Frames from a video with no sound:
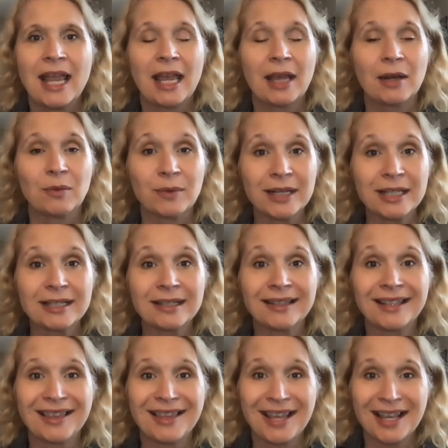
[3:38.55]
And
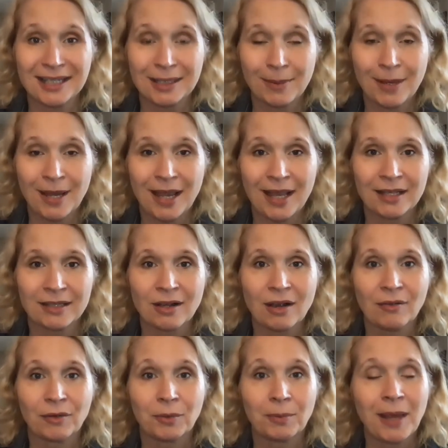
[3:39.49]
recently the SBA has
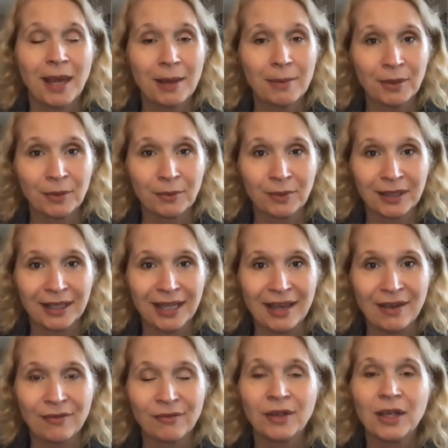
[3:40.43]
offered payment
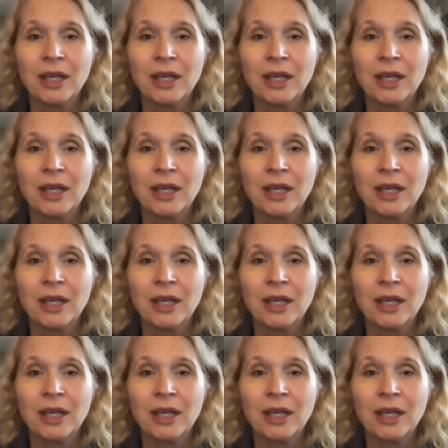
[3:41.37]
relief